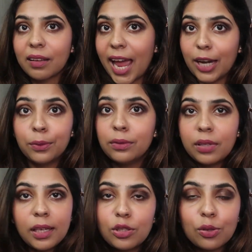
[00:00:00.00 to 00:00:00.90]
I
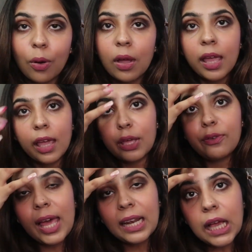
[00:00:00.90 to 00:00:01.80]
don't think so.
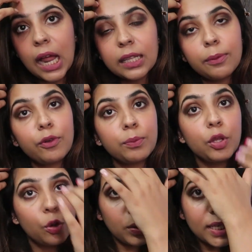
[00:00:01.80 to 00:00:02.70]
If I'll cut them from
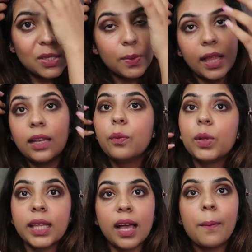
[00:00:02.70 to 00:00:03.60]
the root as well,
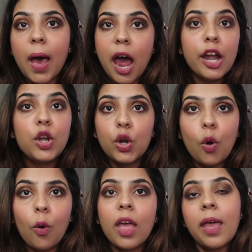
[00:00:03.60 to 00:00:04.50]
will they come hard?
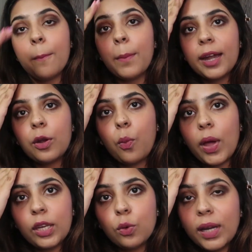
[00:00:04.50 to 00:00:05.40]
No. But
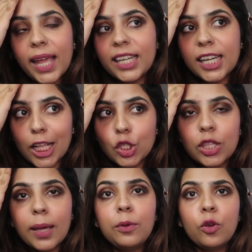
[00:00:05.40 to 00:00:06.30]
when you like
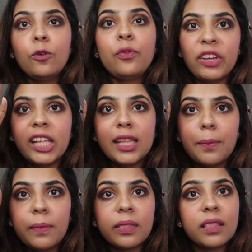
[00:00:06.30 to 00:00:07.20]
touch them, you'll feel
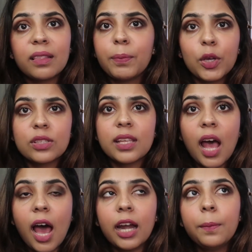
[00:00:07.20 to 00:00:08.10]
them because
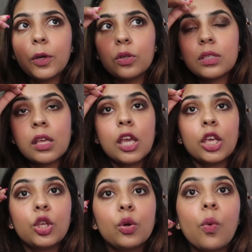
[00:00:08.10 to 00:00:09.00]
they're hard, because
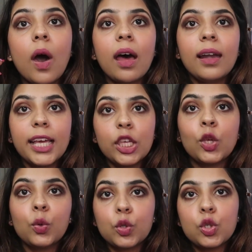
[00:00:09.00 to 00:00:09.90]
you are like
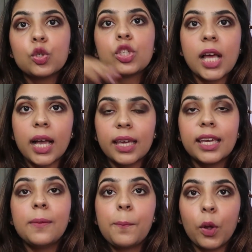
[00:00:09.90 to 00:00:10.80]
used to
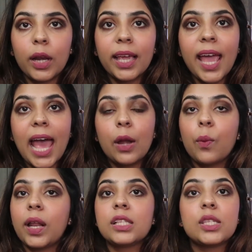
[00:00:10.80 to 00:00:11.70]
tugging and pulling,
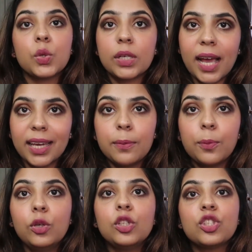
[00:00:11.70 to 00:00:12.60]
and once you tug
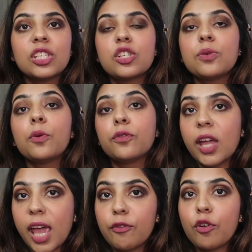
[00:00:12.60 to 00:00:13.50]
and pull, you just remove
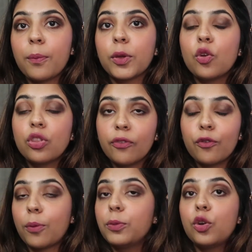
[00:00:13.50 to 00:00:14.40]
the hair from
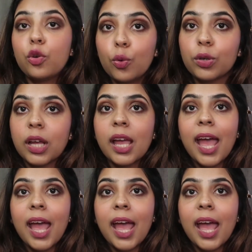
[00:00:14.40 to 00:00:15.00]
the root,